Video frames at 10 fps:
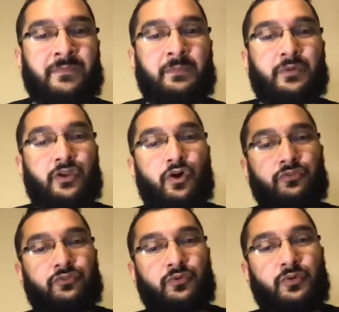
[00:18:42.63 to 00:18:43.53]
But
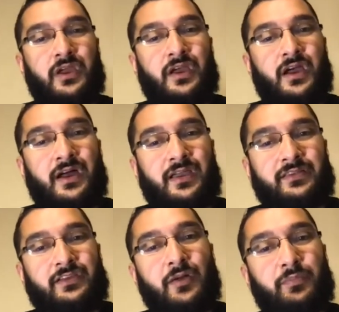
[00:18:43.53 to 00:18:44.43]
also, it
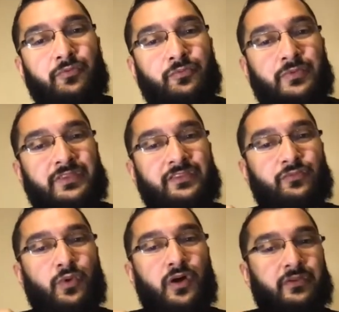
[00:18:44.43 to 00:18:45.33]
couples with these
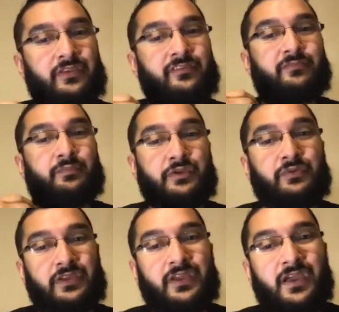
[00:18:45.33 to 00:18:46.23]
qualities of
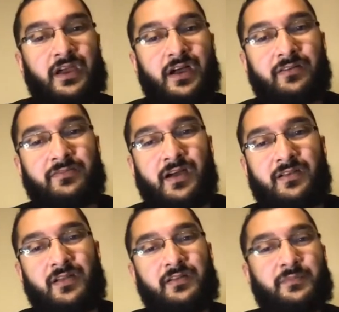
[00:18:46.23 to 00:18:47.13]
beauty, of
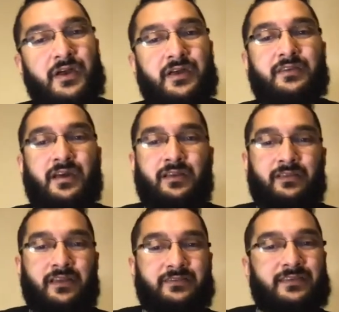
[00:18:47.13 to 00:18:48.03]
Ar-Rahman,
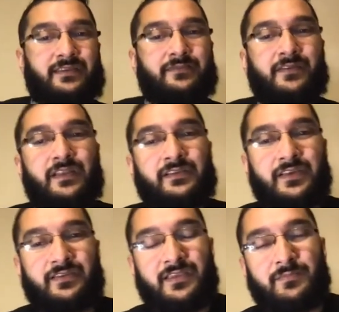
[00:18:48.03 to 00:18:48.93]
Al-Latif,
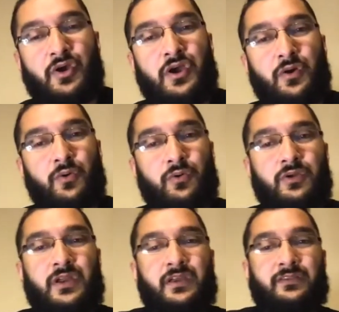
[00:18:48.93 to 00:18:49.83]
Al-Karim, or
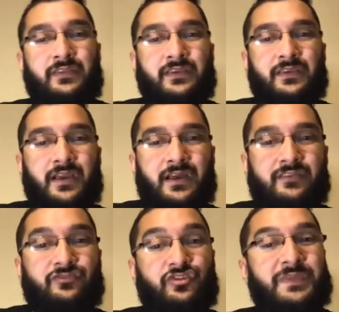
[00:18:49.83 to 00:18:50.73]
the
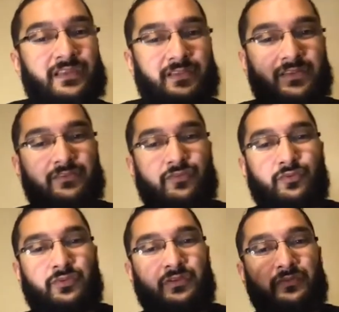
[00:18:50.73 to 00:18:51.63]
Jameel. So
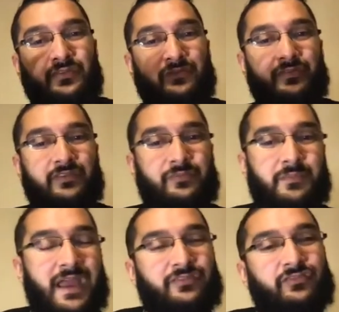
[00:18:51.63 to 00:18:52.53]
there's this
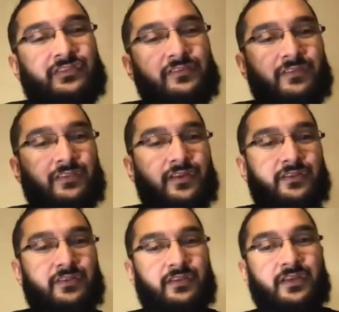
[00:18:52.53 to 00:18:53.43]
majesty of Allah,
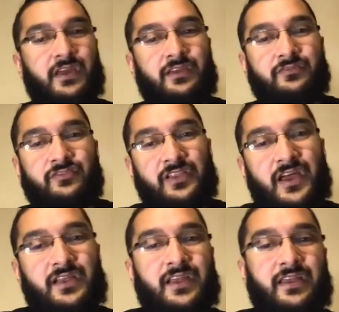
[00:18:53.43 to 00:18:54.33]
the
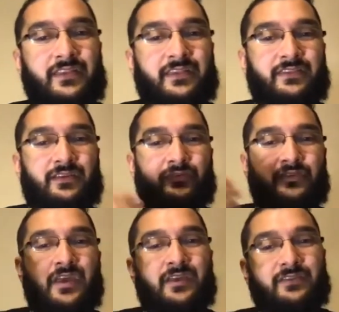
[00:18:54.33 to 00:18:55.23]
Jalal, and then there's
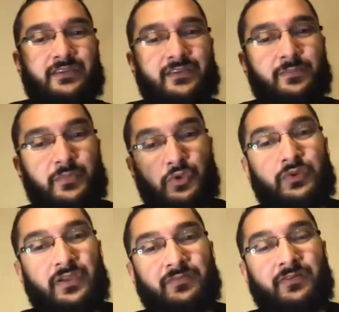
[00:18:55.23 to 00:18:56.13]
the beauty
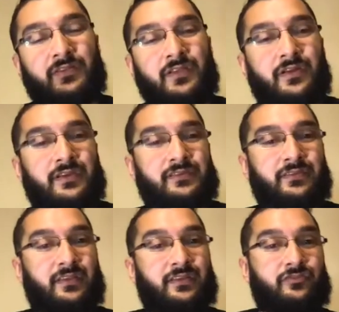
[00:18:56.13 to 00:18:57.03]
of Allah in
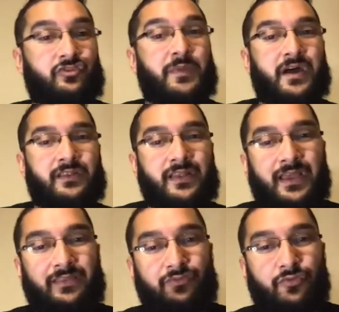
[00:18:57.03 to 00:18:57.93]
the Jamal.
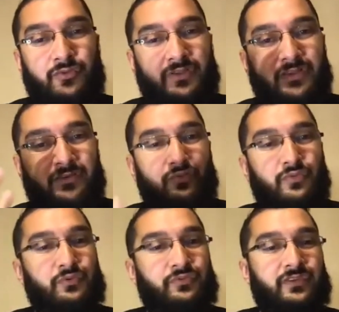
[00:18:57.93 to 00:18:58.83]
And so
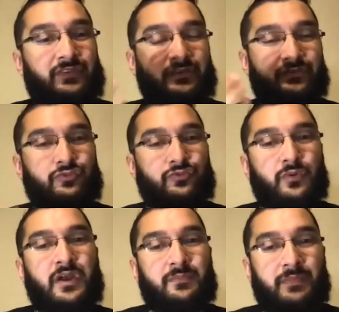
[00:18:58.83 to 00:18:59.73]
you see these two
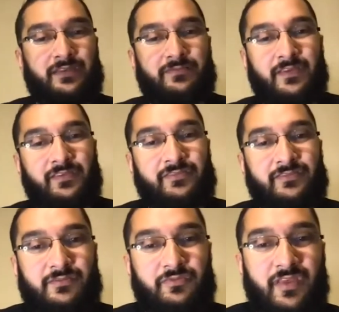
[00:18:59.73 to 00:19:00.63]
manifest
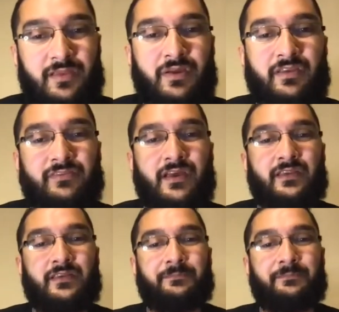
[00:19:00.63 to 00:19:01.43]
side by side.